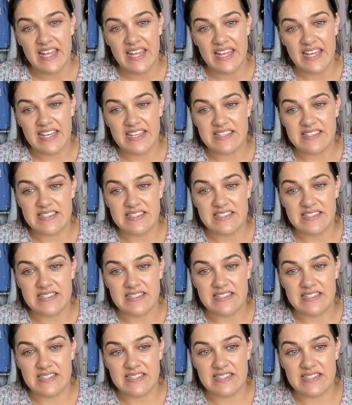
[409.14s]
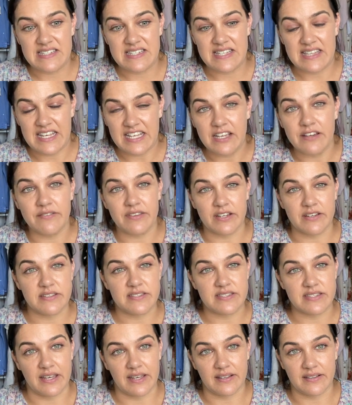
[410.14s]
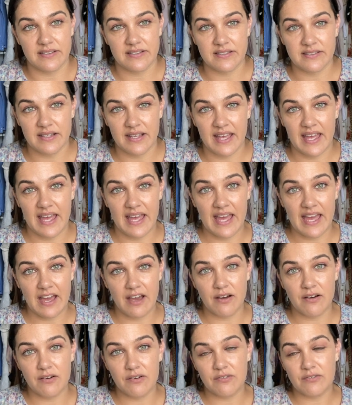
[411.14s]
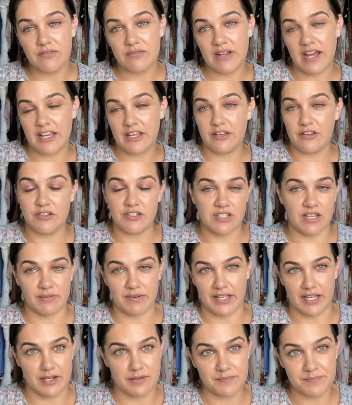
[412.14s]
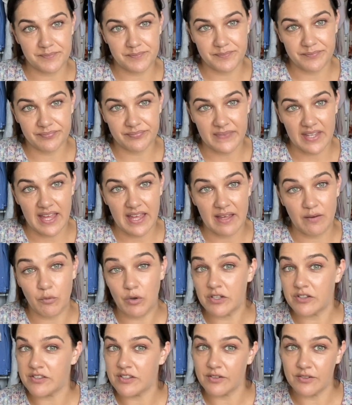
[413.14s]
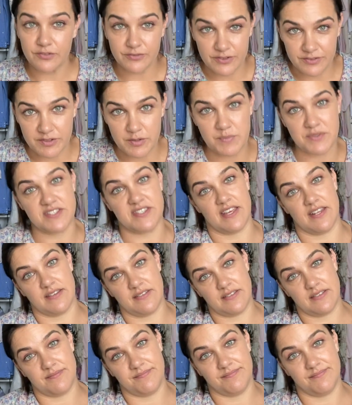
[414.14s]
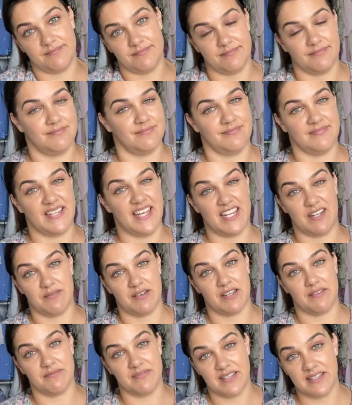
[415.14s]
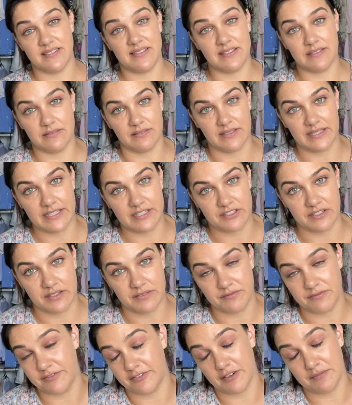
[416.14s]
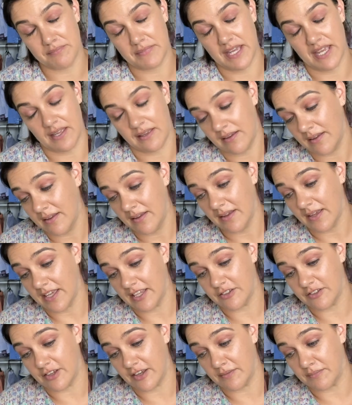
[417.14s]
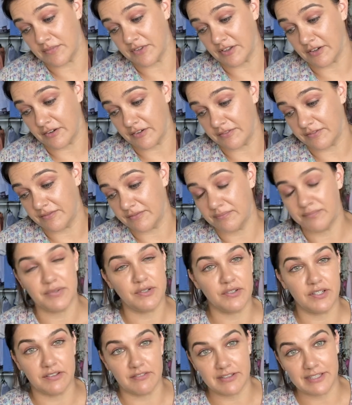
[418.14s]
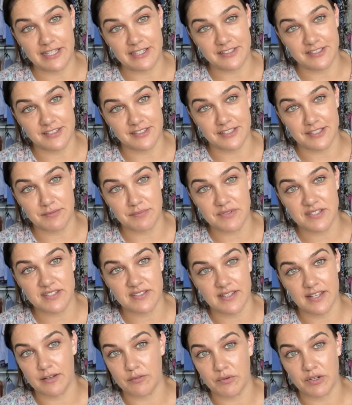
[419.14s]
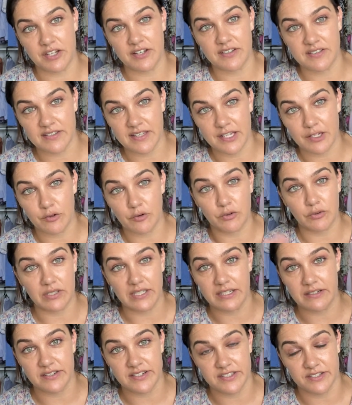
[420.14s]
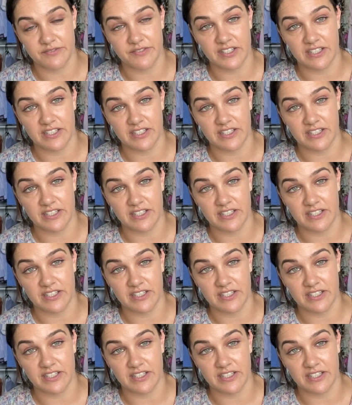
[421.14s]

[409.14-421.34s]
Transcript: is to think of those things. How are you showing up? What's your 50%? Anyway, there's a little lecture from me in terms of building relationships. It works in all areas of your